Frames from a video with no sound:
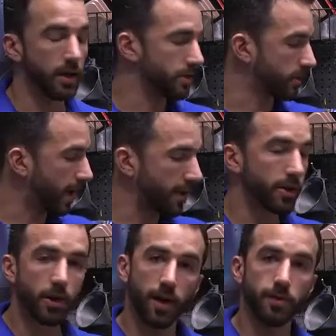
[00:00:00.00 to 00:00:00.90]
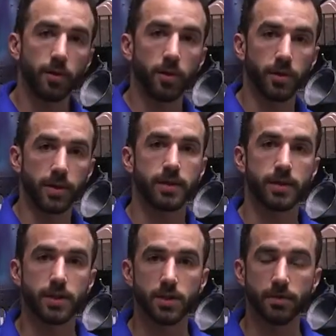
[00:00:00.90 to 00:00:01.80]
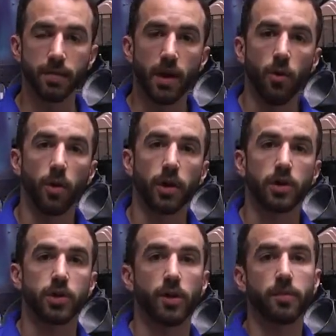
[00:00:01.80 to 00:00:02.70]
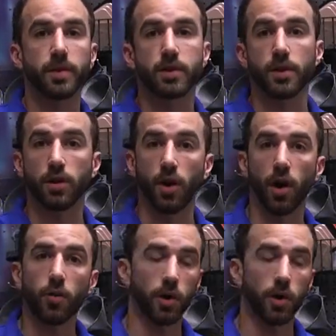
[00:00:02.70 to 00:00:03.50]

So now that you're comfortable with this system, we're going to jump into the car.